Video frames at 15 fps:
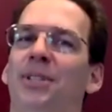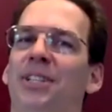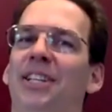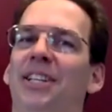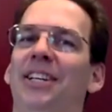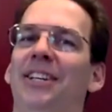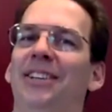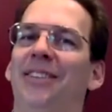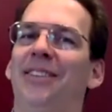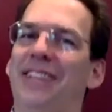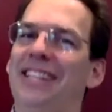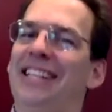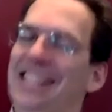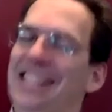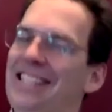
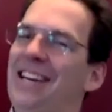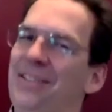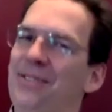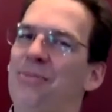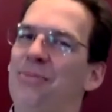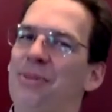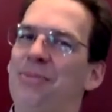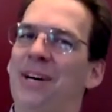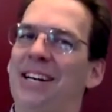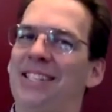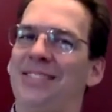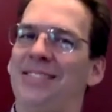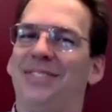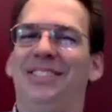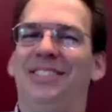it does have to be
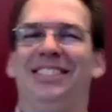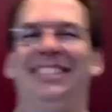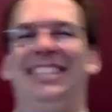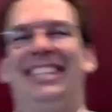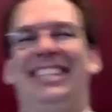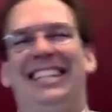possible. So.